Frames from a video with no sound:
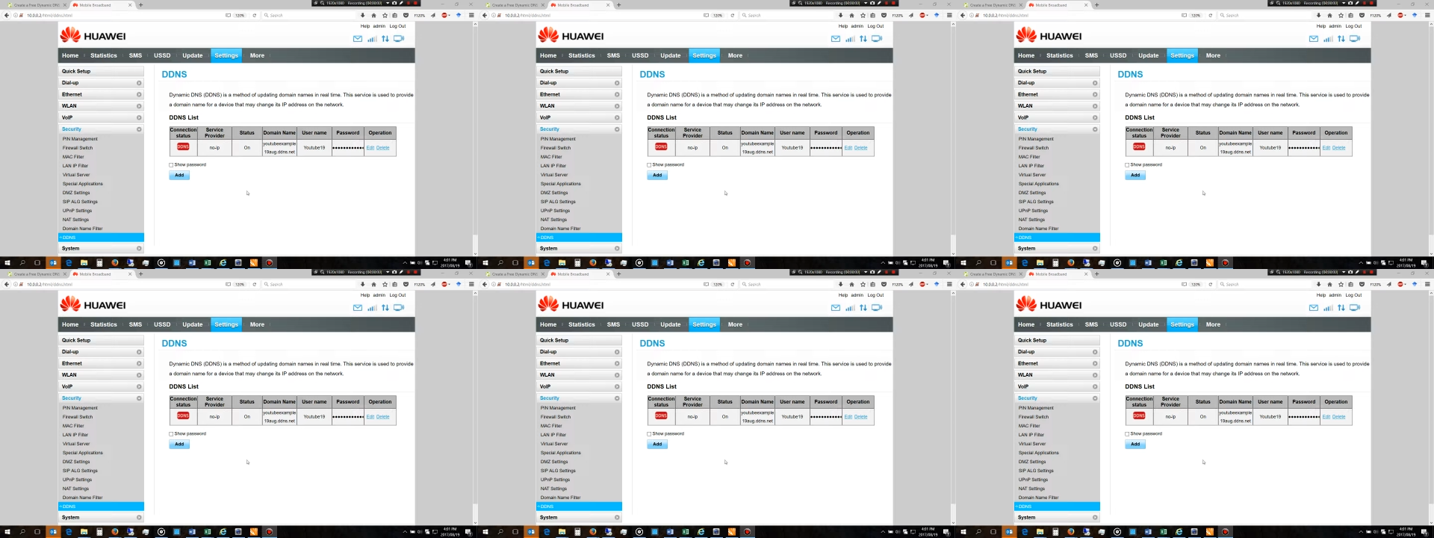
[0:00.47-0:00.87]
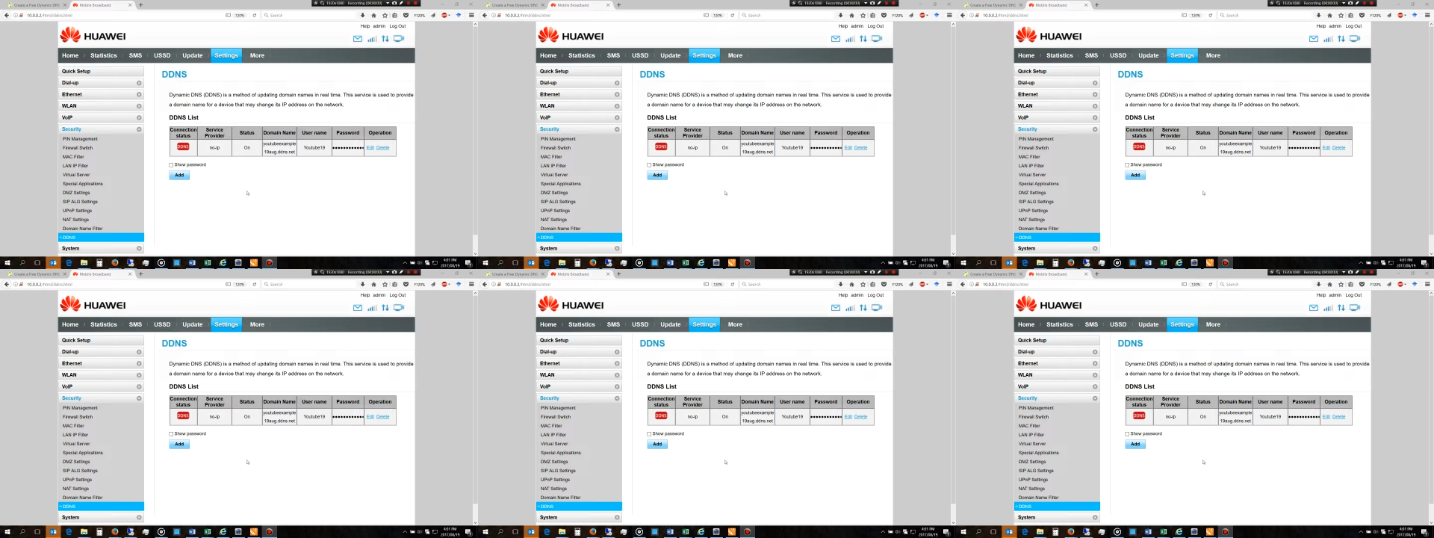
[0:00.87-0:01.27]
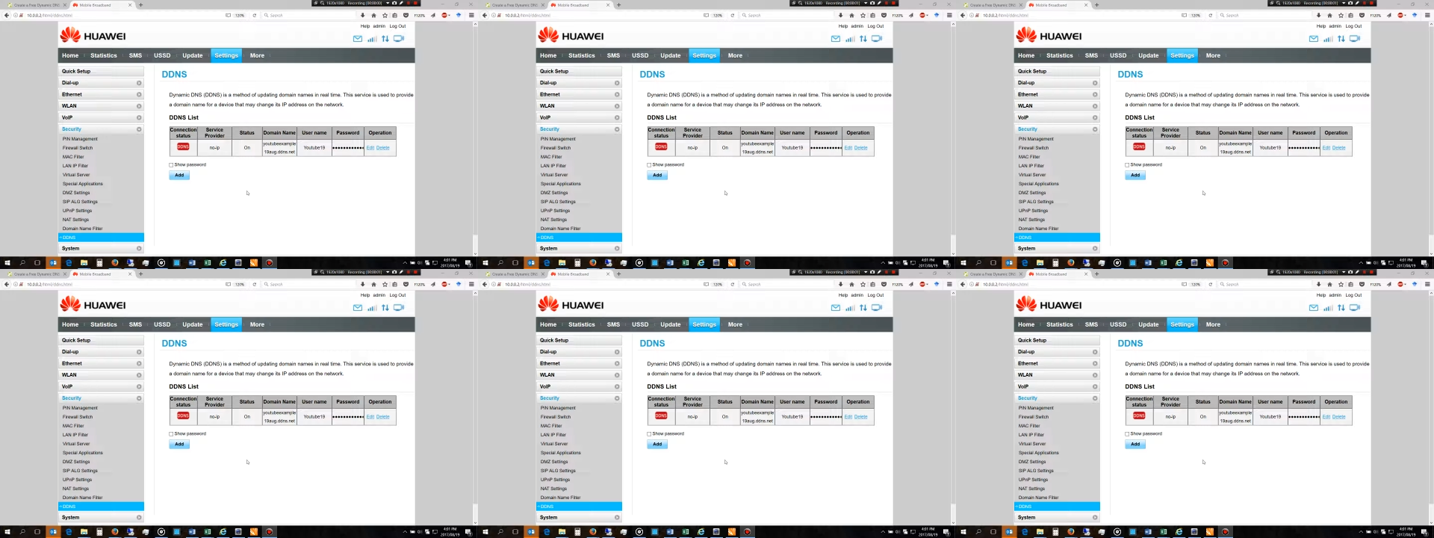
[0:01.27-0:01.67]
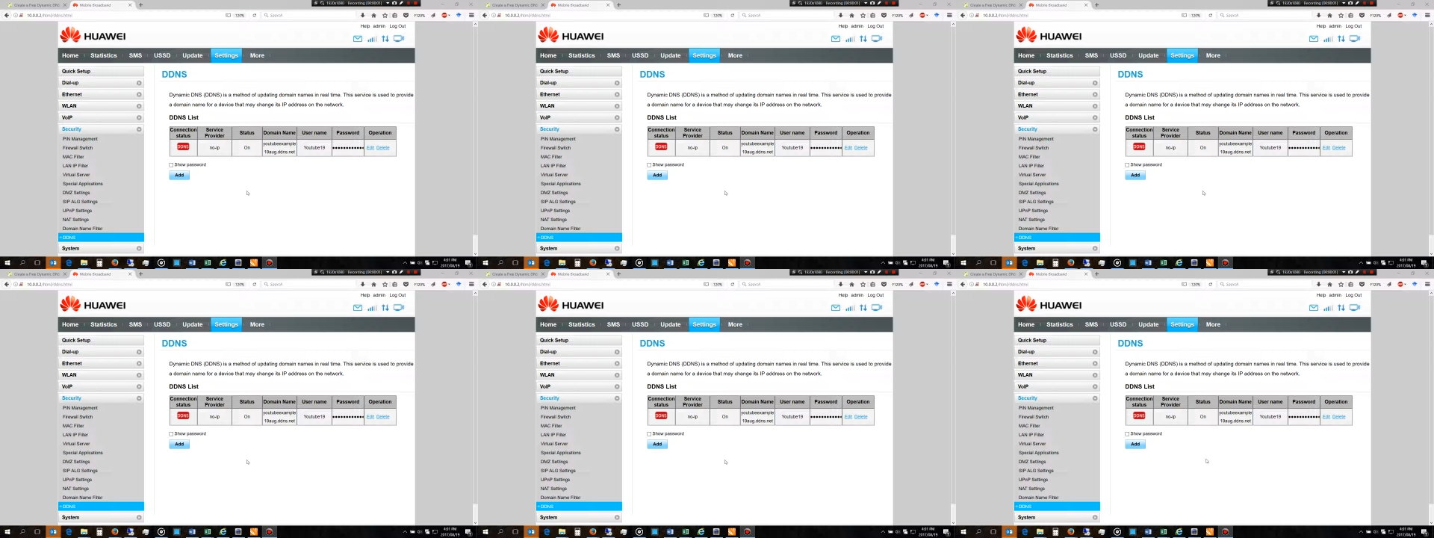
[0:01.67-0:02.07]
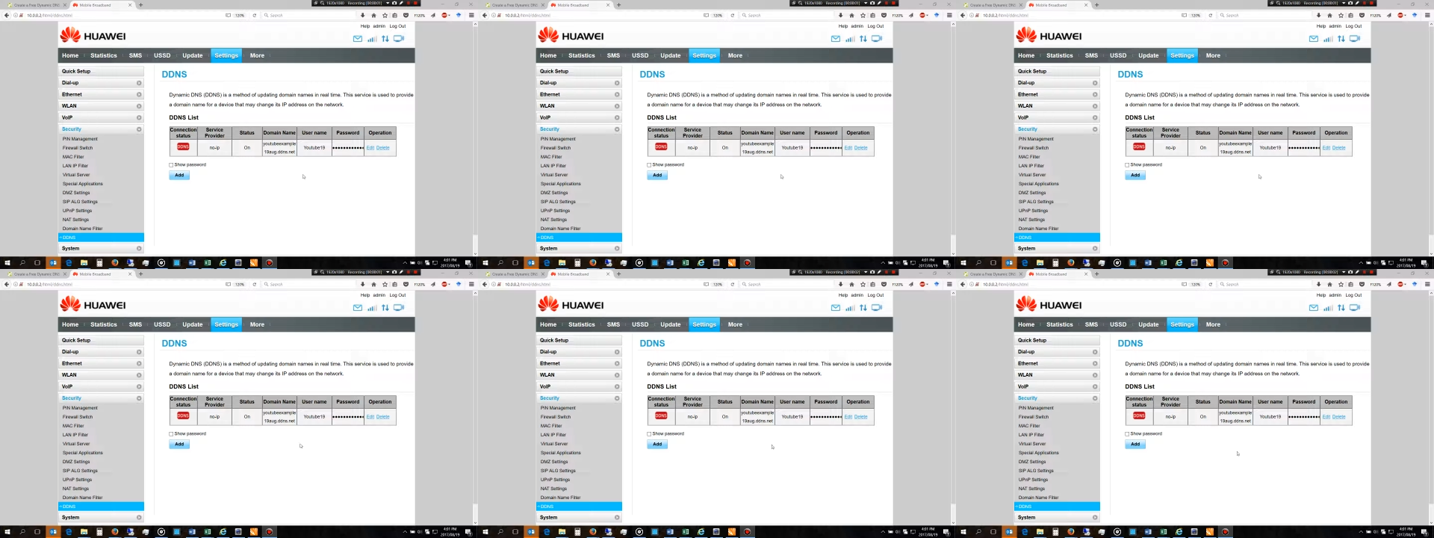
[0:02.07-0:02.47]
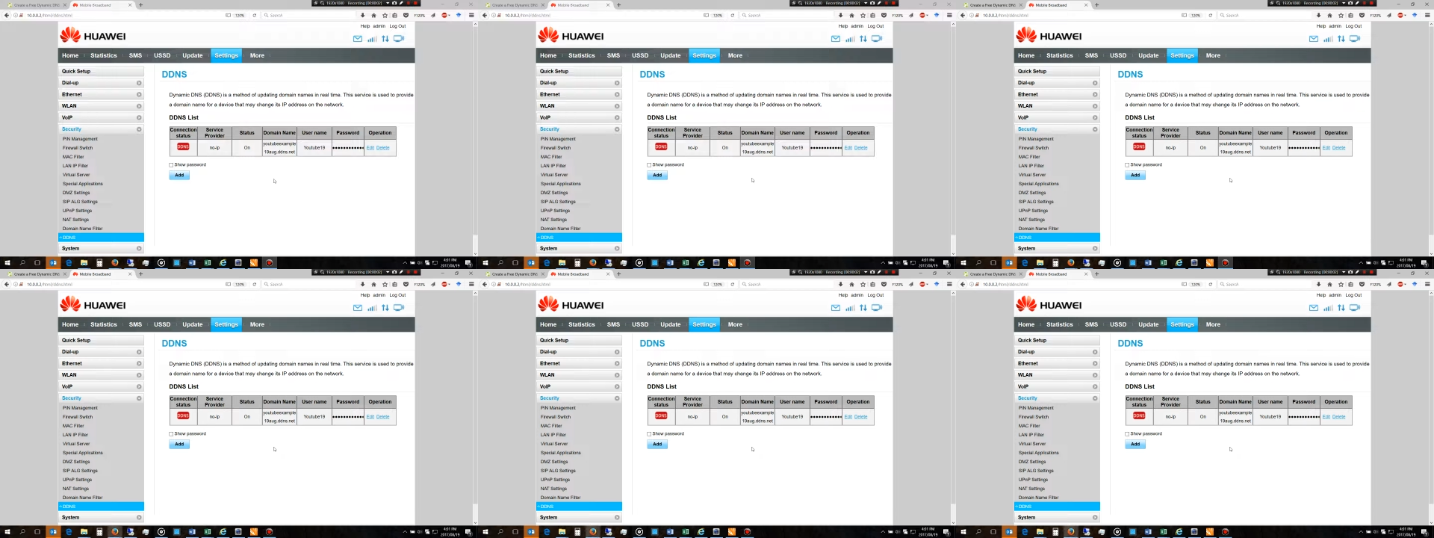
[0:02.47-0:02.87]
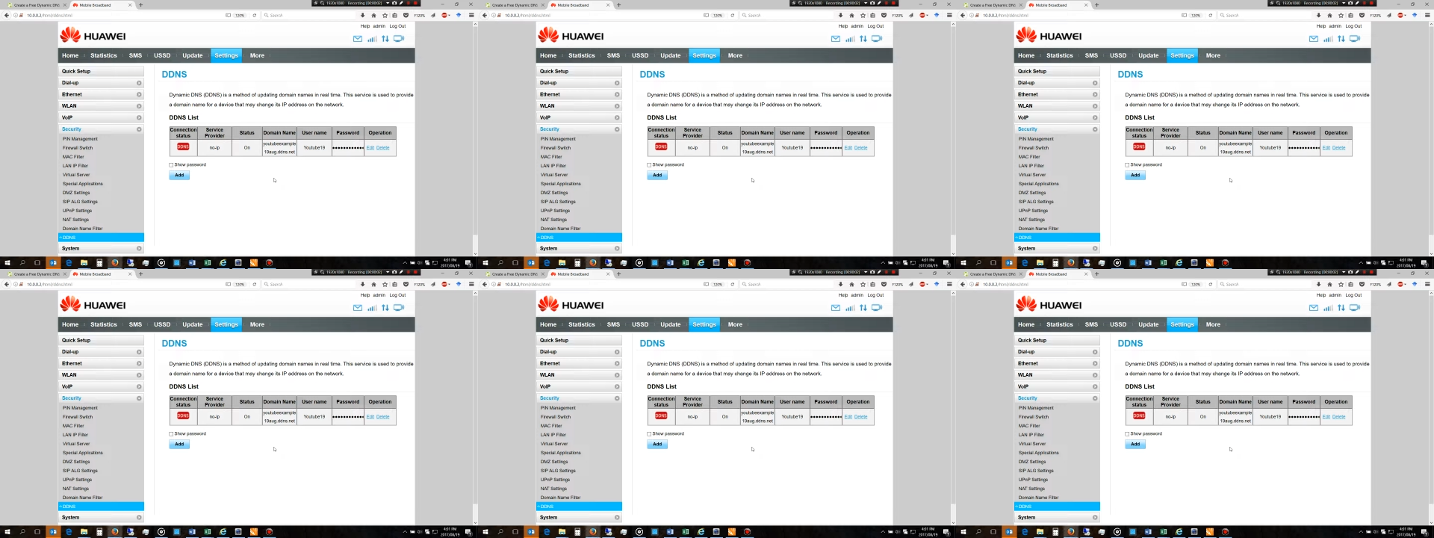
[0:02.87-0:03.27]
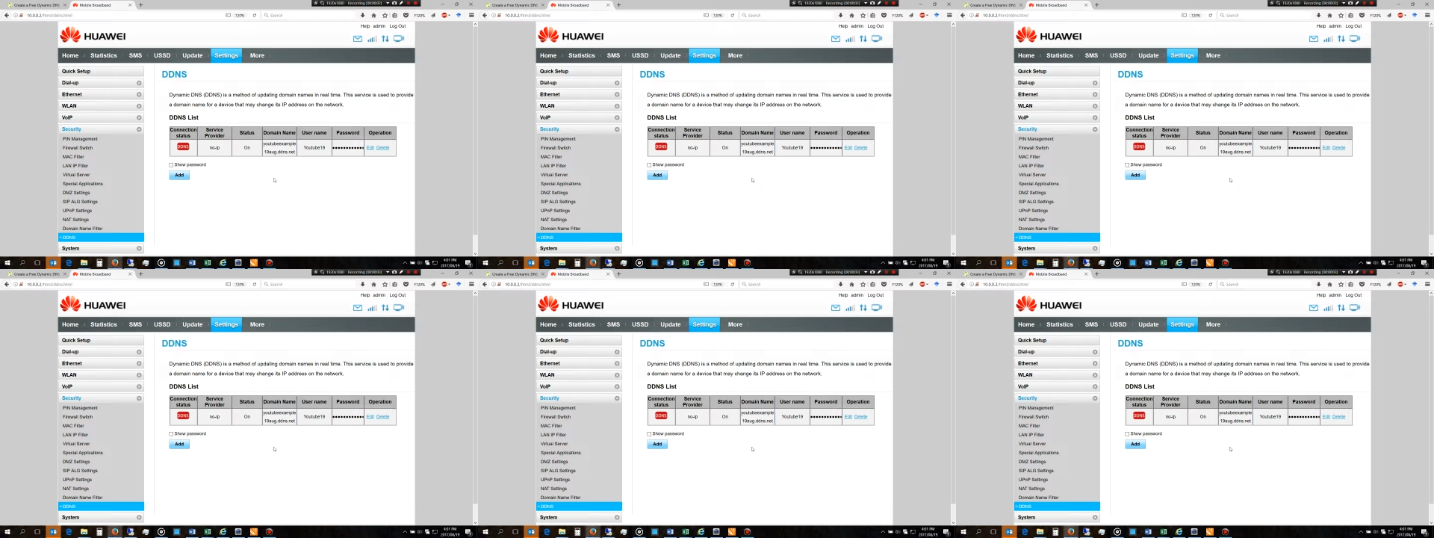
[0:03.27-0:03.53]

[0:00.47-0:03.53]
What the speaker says: Nobody's mouth can be seen.